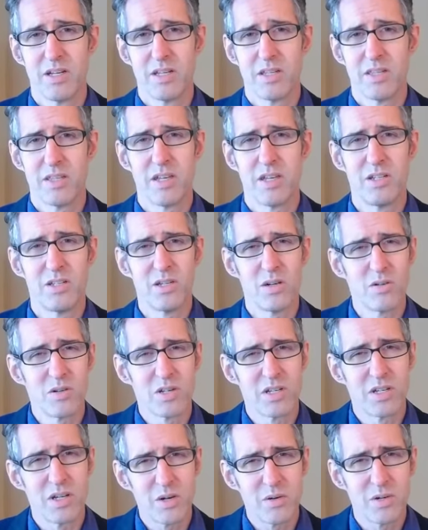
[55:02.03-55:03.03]
They
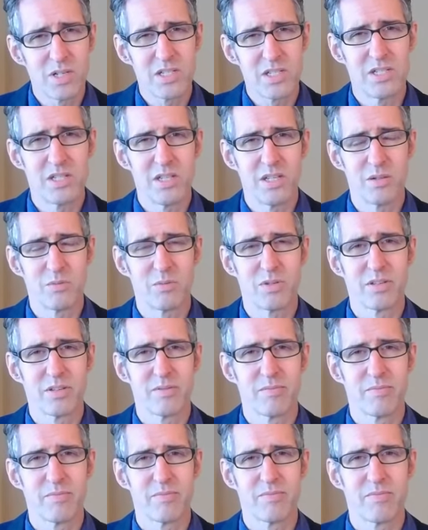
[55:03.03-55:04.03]
don't go as deep.
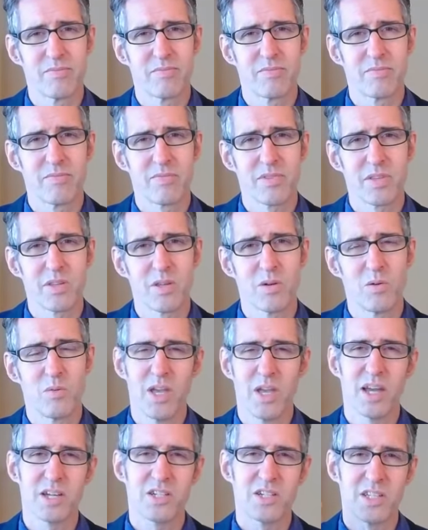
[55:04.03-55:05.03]

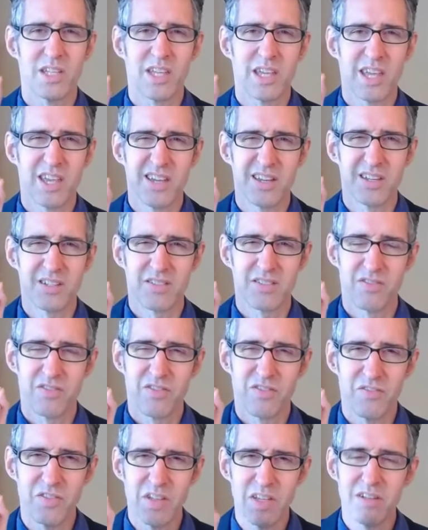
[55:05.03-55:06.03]
We actually can't
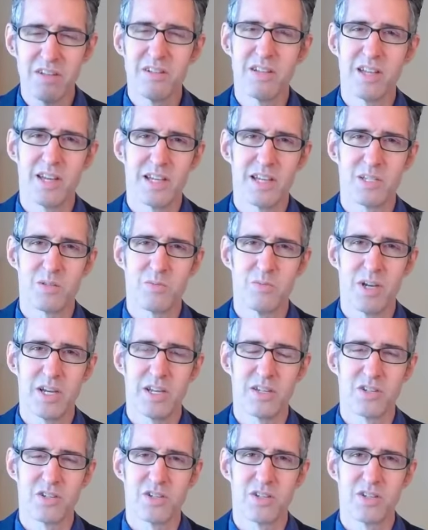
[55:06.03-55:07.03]
feel as
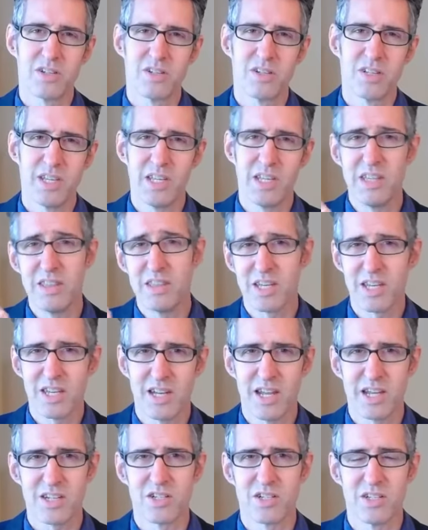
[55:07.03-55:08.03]
much in the
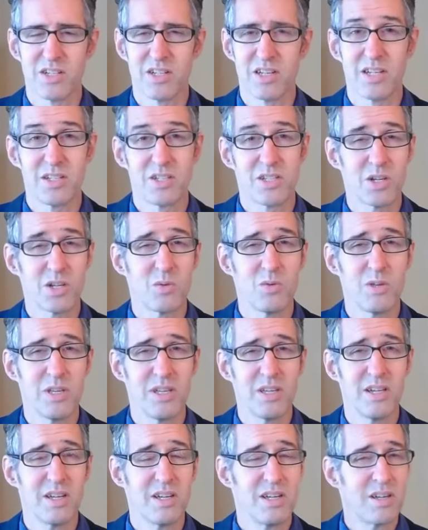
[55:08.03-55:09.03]
connection. And so
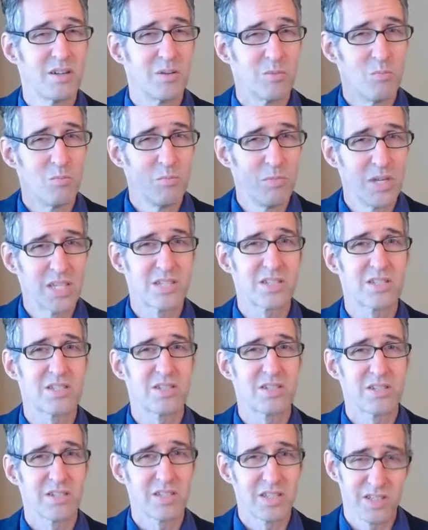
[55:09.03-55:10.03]
we
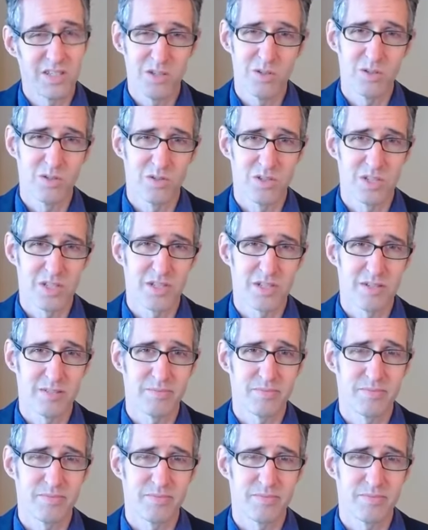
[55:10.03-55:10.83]
miss cues.